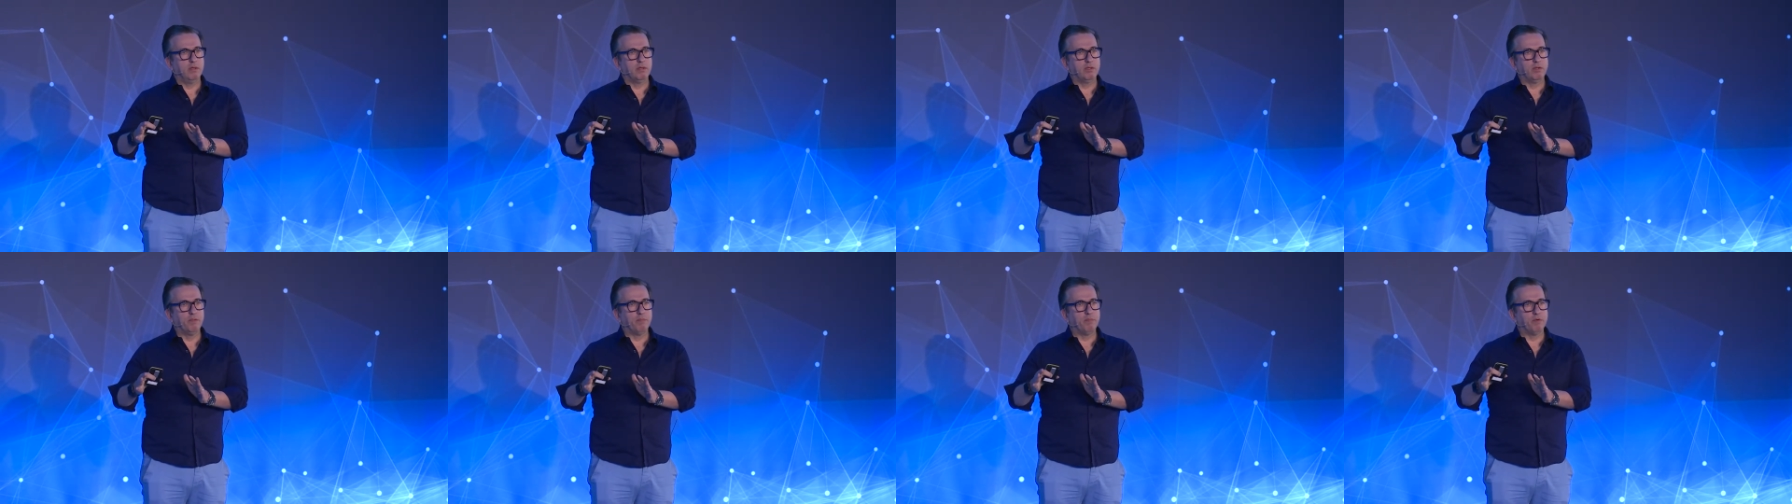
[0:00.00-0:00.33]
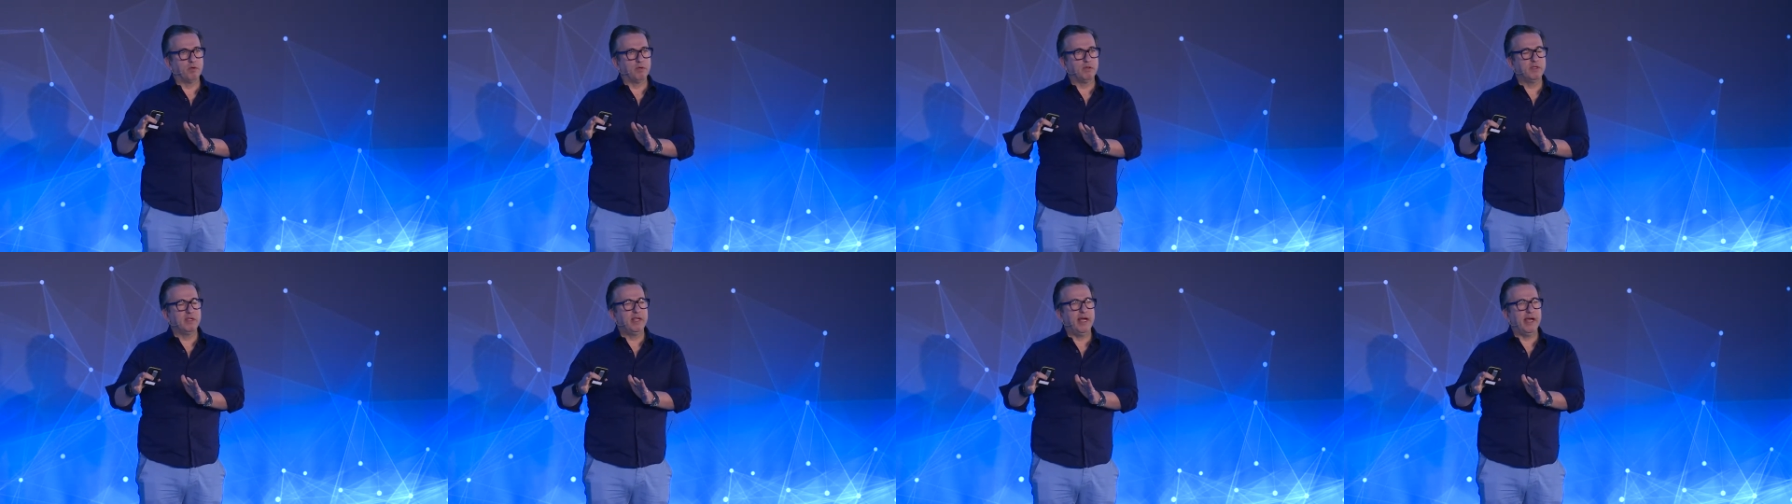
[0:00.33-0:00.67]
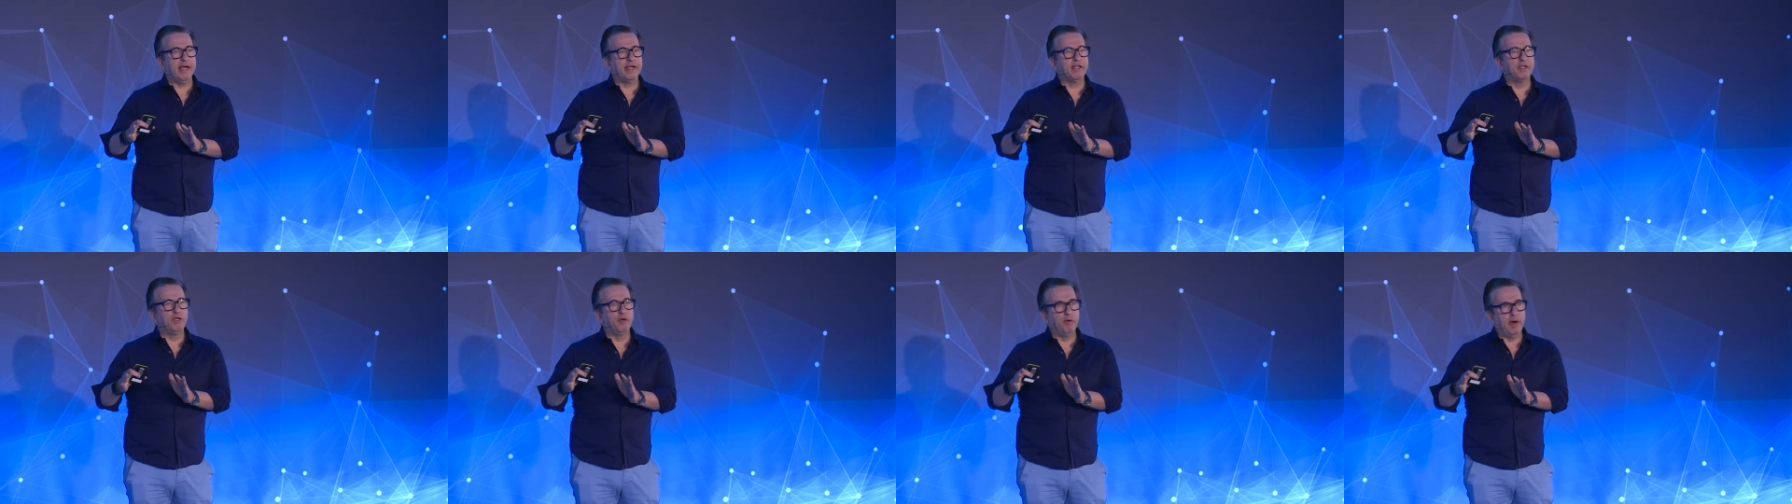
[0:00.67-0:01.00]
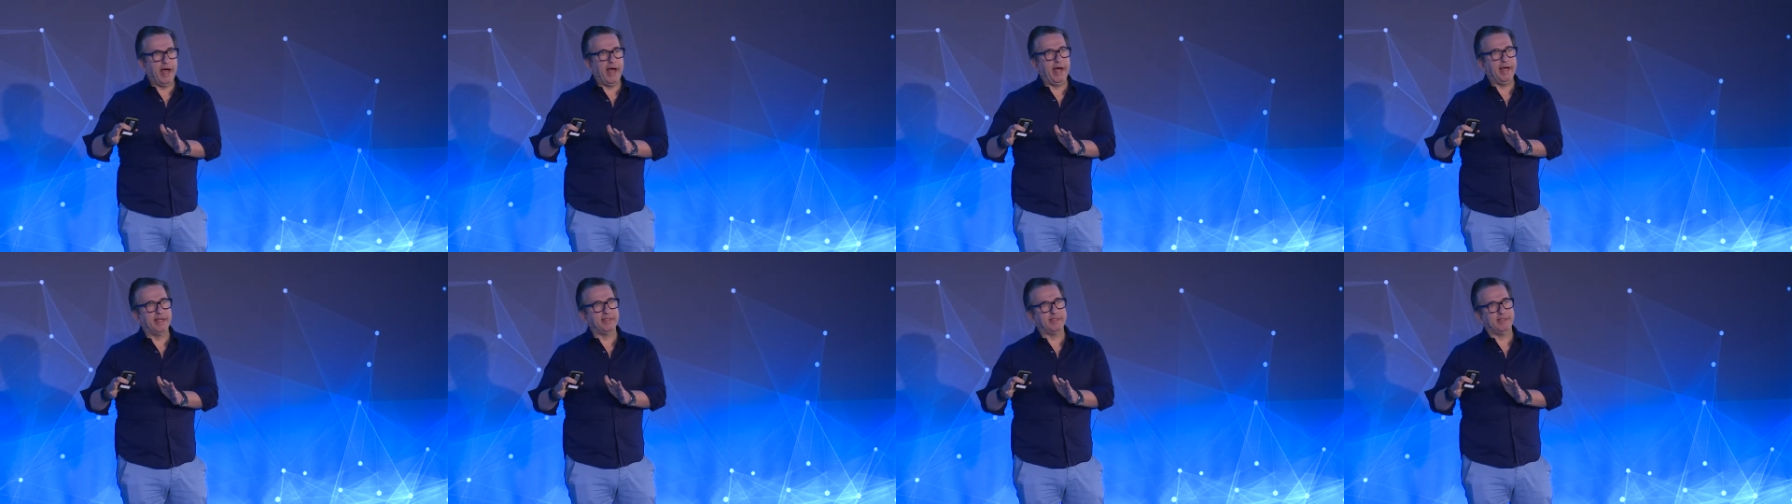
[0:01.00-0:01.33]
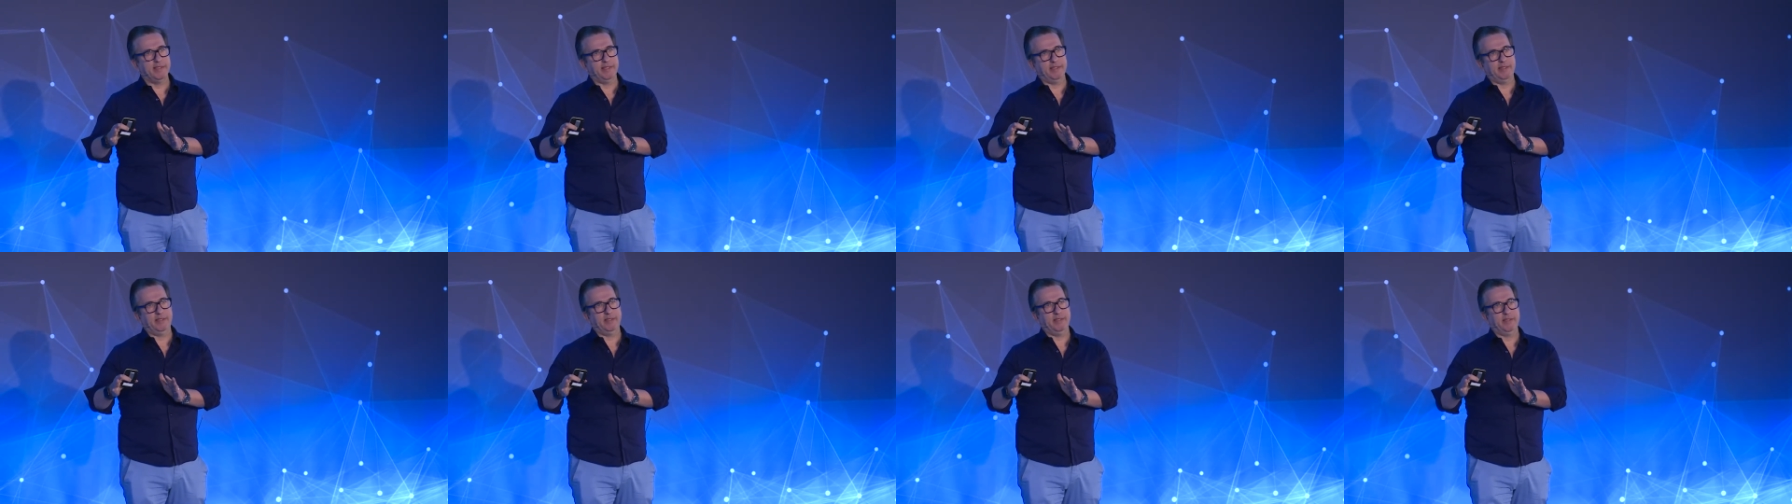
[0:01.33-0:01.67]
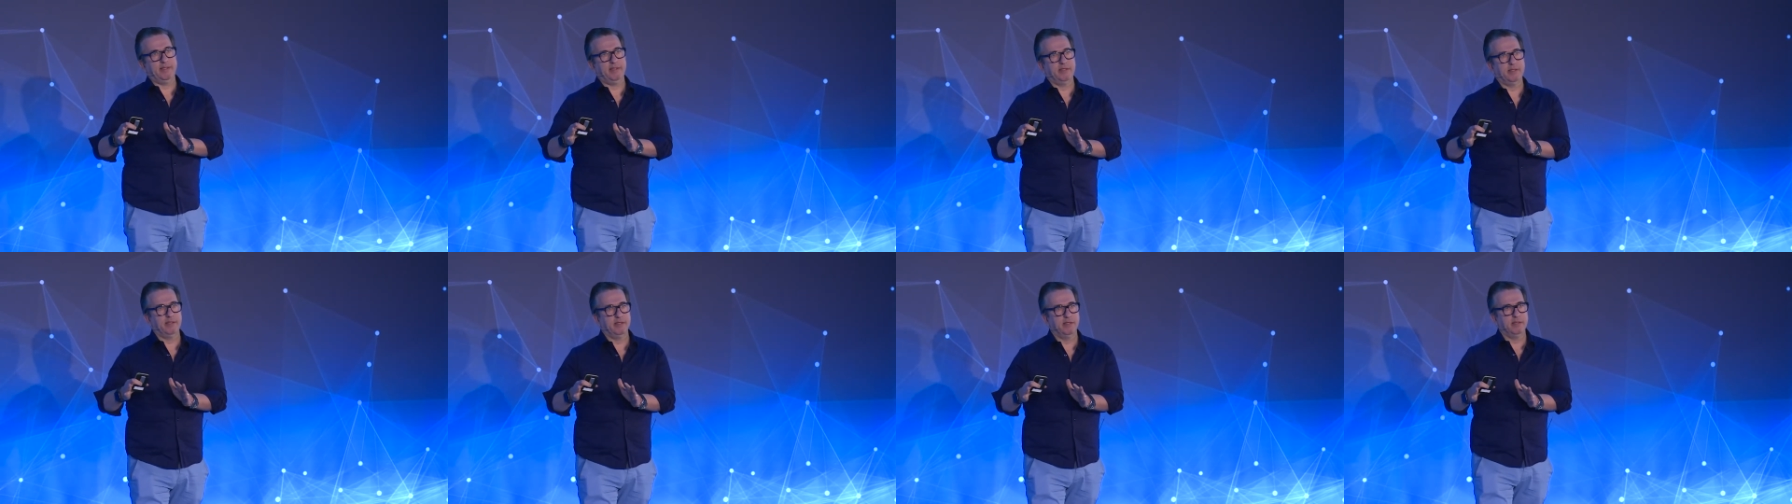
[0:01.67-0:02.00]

to protect your assets.